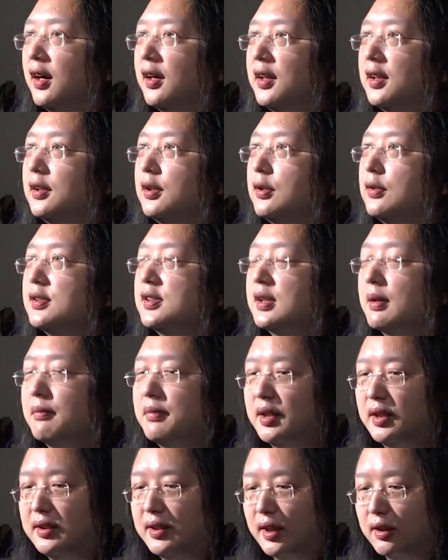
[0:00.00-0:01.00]
into
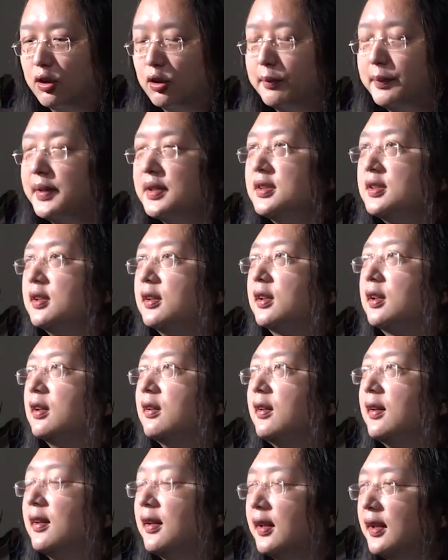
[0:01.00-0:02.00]
something that could be
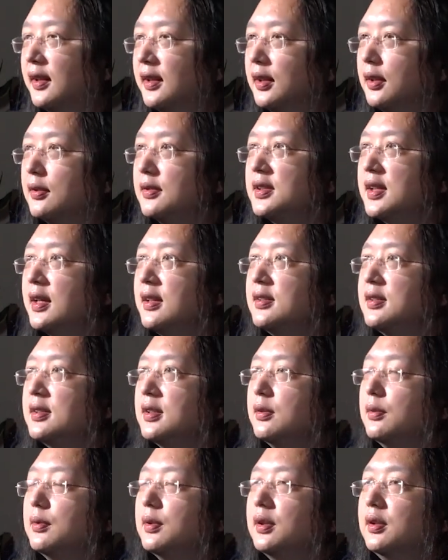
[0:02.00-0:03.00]
circularly used and
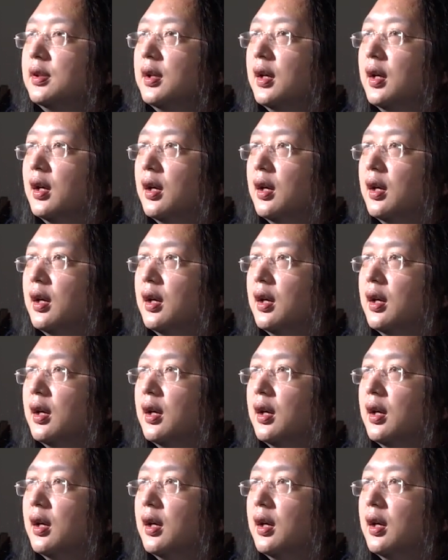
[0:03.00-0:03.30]
so on.